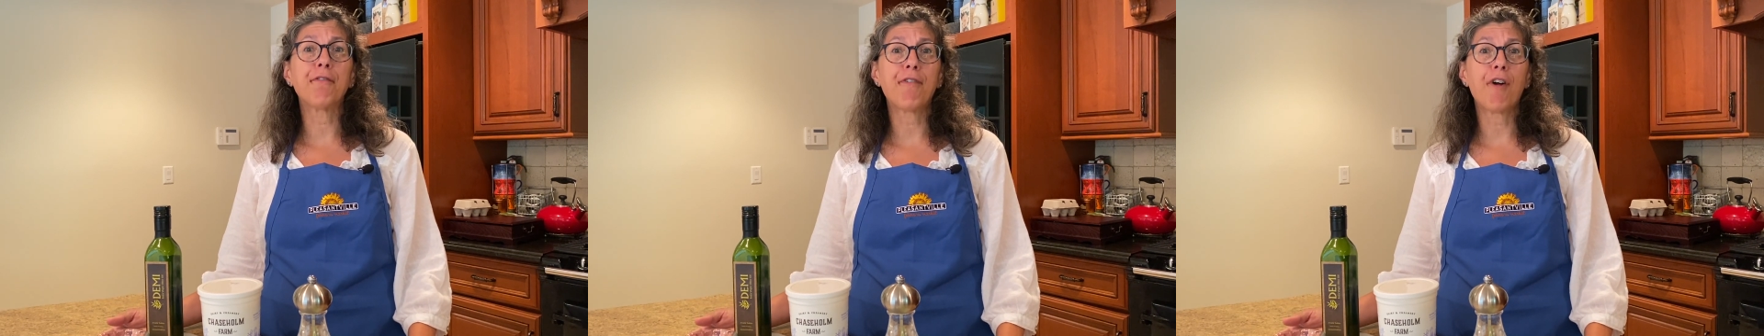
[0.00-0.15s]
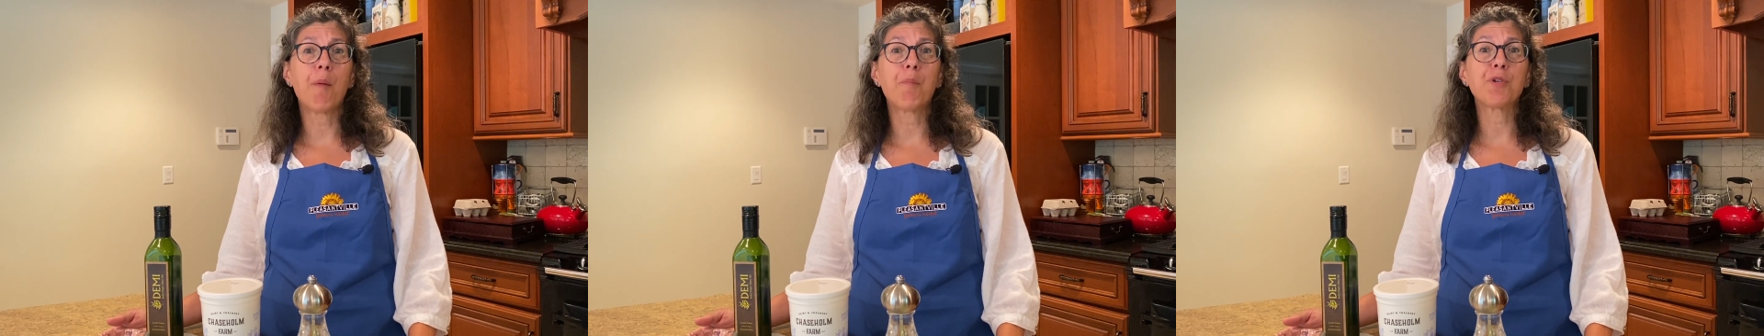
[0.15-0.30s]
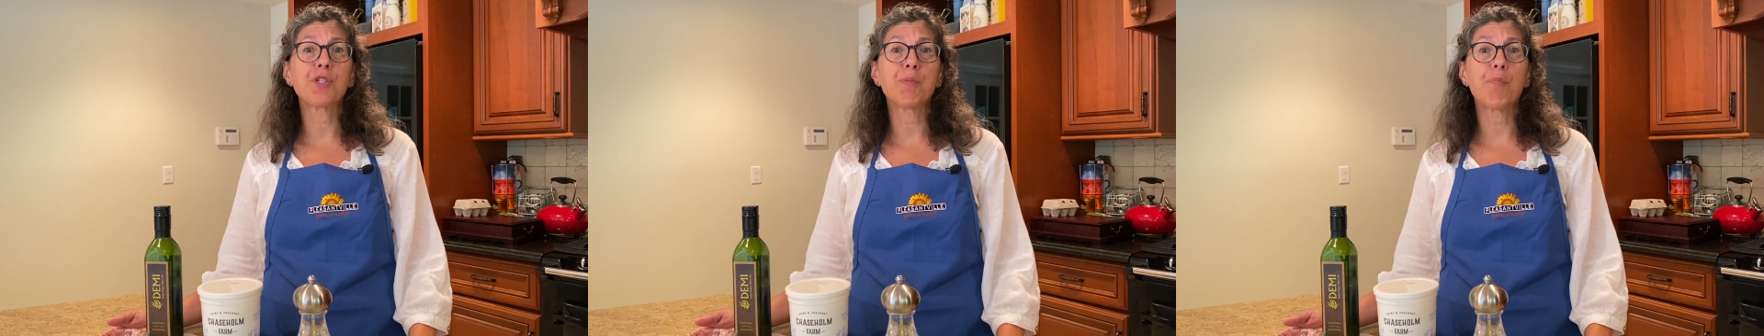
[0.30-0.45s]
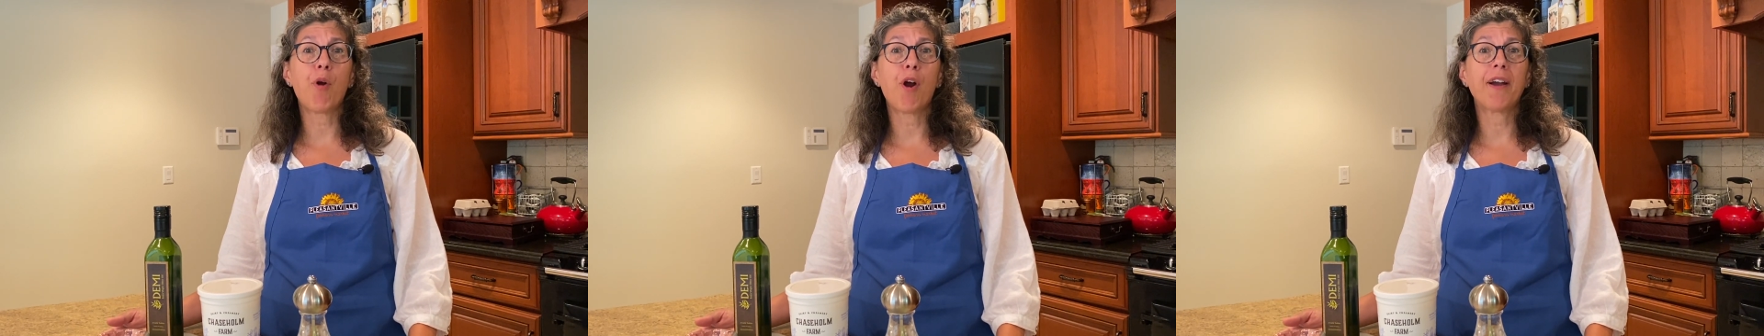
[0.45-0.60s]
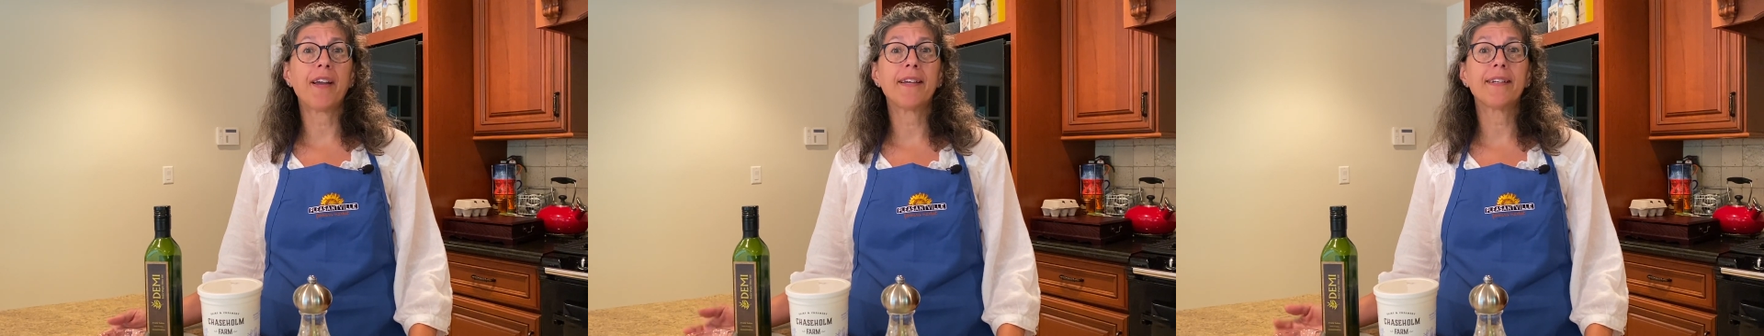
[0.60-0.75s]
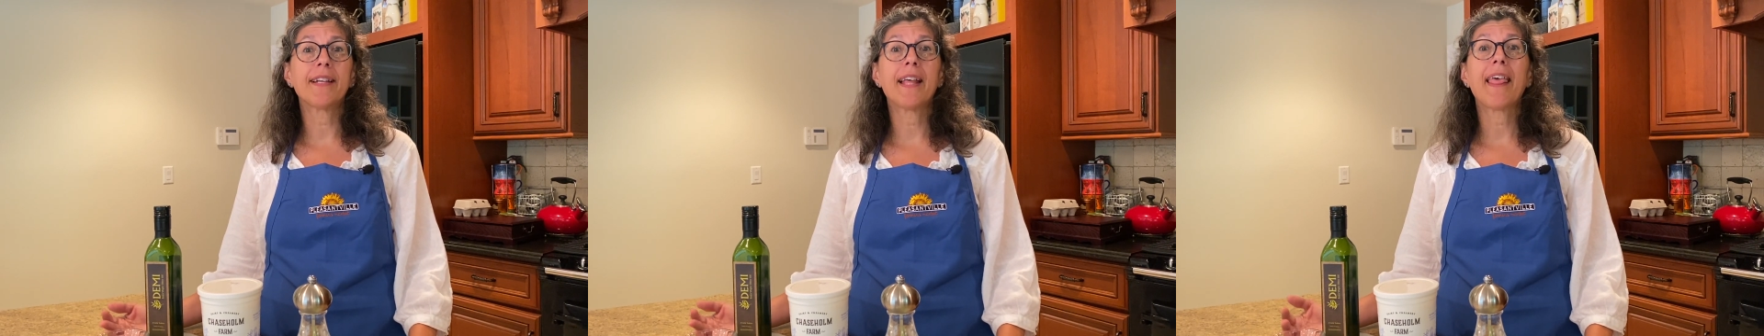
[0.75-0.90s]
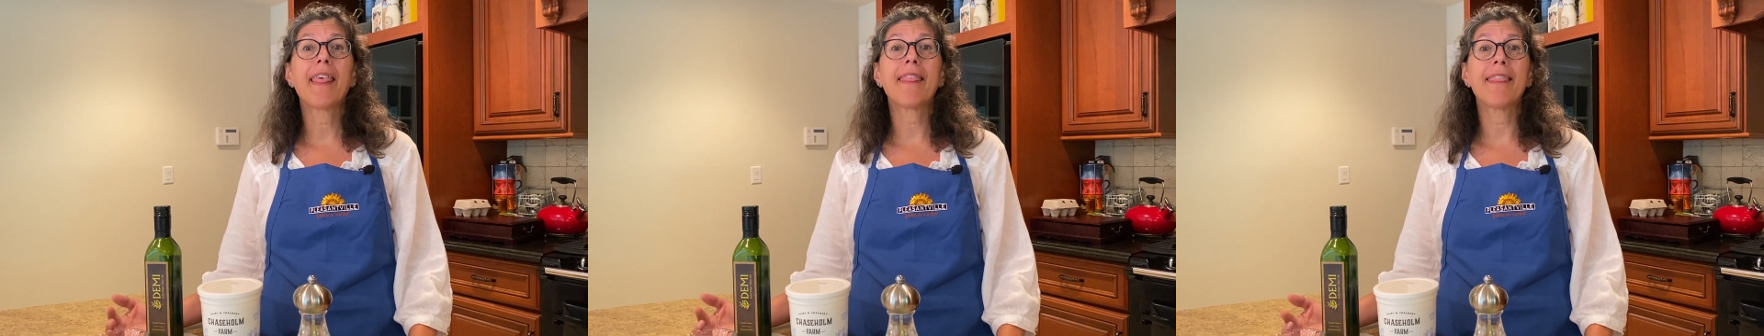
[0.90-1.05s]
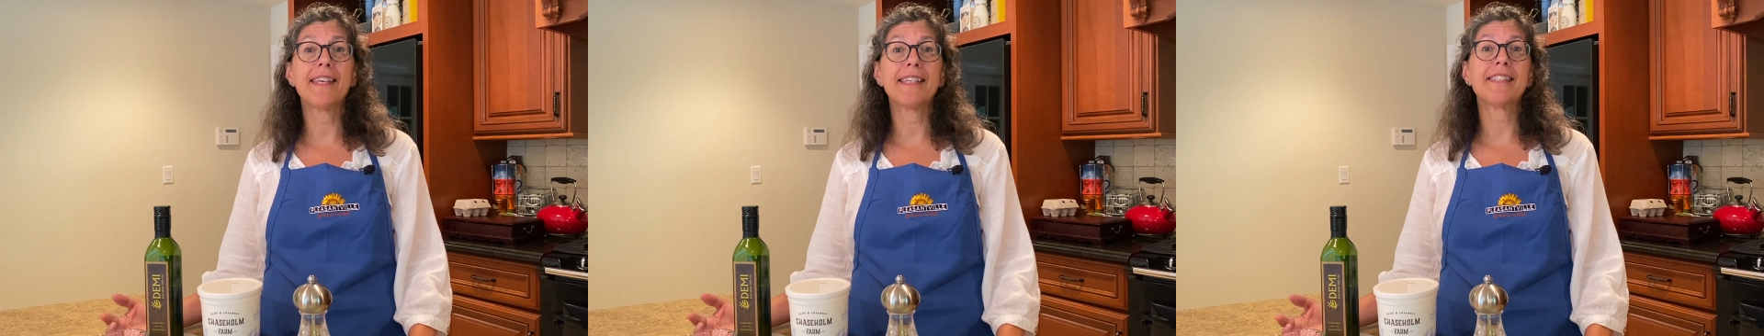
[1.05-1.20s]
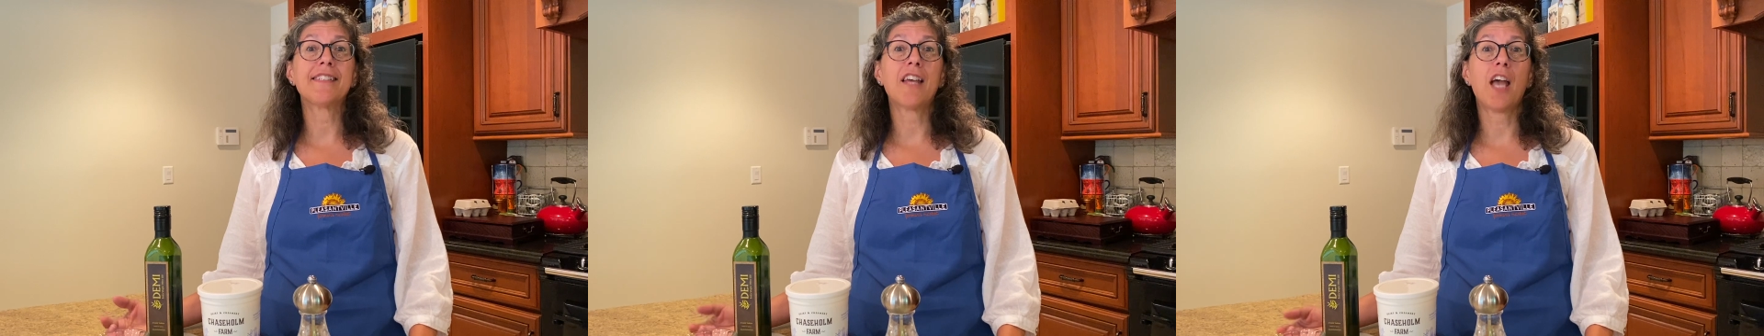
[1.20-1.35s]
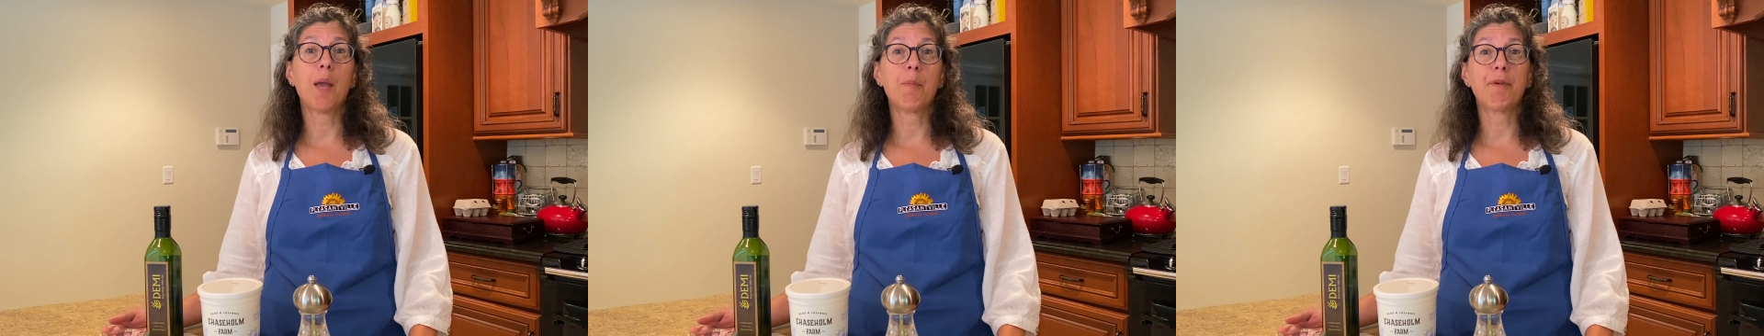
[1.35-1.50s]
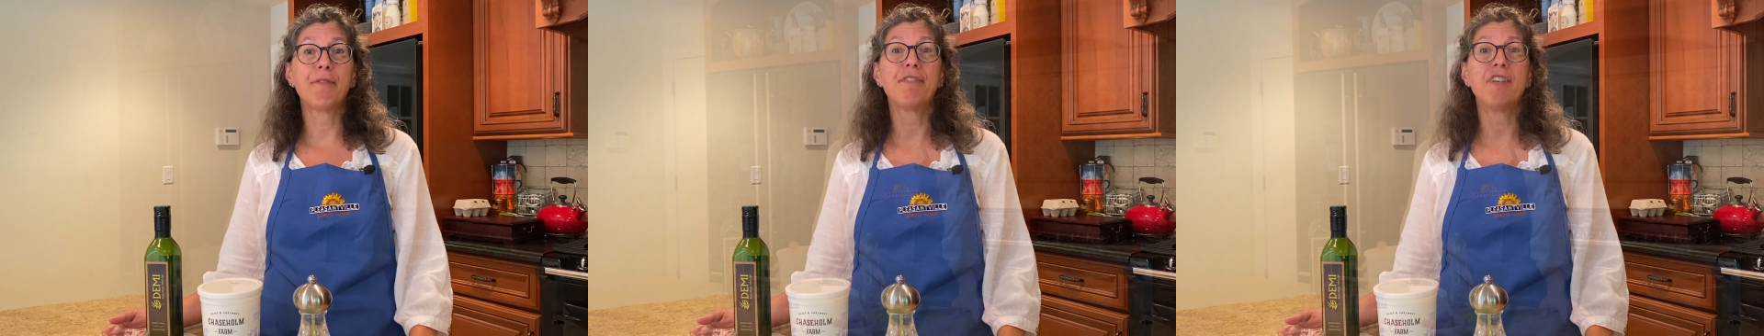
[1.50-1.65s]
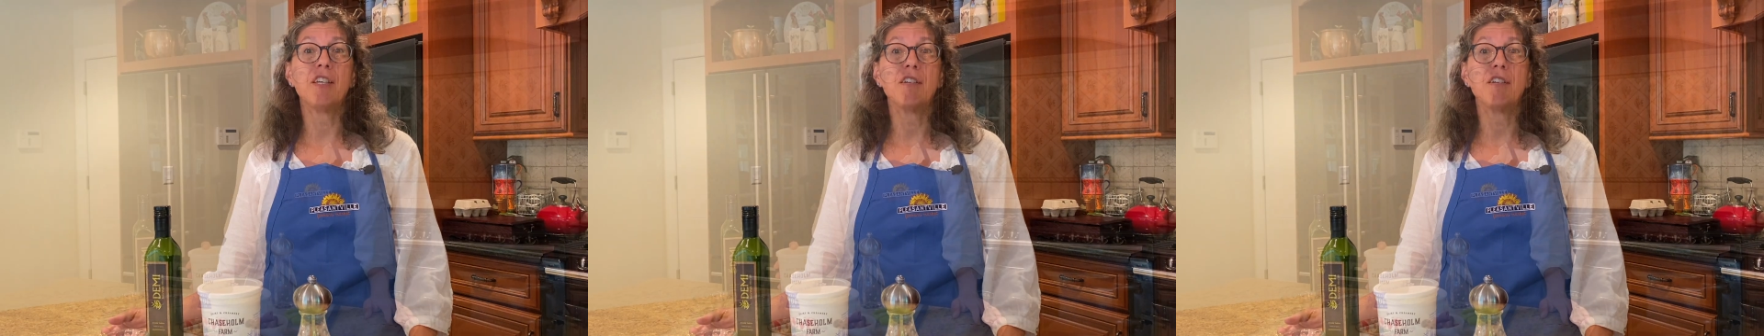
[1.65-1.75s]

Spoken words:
Farmers Market this time of